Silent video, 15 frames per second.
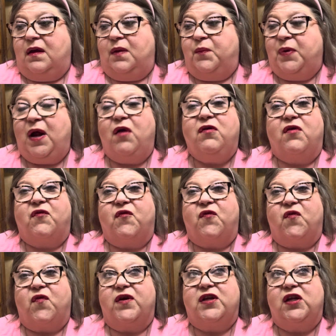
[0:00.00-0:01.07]
but on a
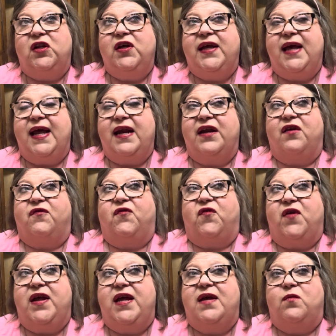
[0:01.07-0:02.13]
to look at it in a
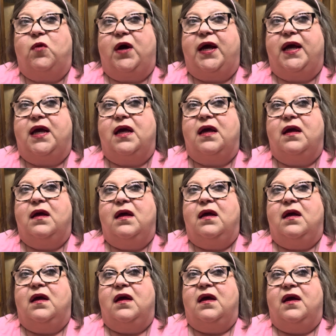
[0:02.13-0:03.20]
friend way,
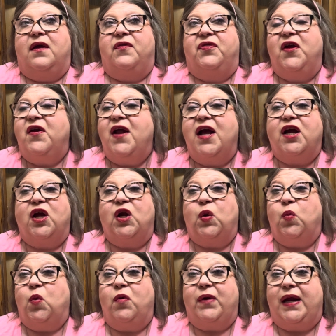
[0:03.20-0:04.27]
they're not going to
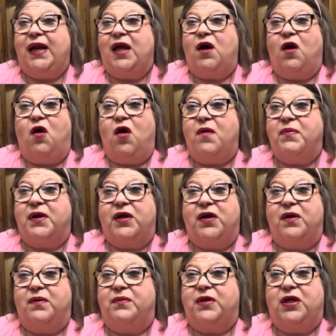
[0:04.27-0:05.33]
want any harm to
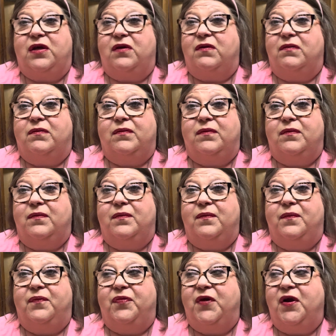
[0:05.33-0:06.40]
come to you.
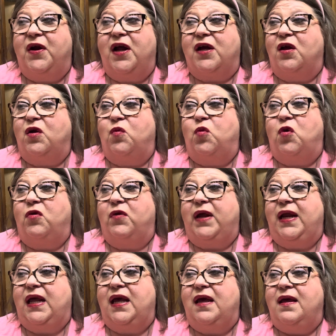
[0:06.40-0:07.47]
They're not going to want
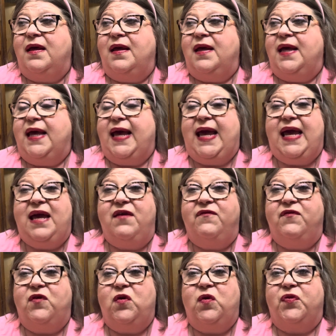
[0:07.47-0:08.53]
any
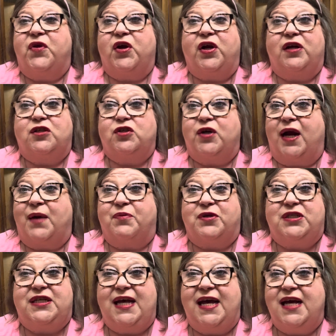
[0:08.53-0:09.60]
evil. They're going to try to
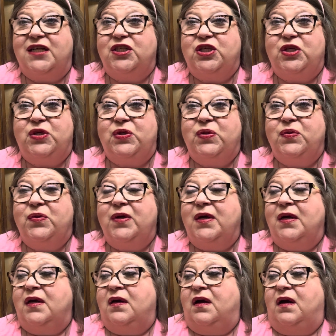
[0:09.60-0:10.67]
protect you,
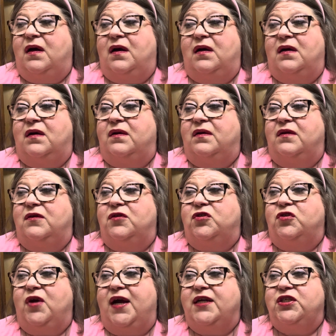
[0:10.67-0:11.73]

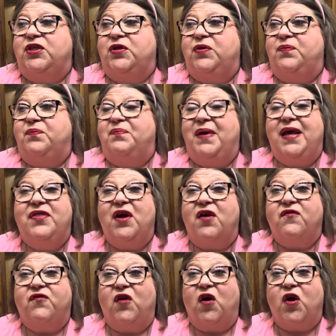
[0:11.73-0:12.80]
try to be
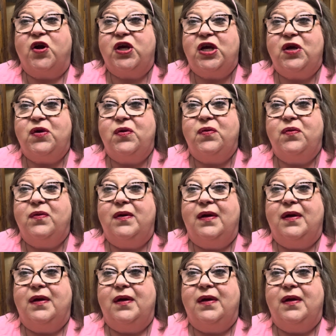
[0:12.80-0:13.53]
there for you,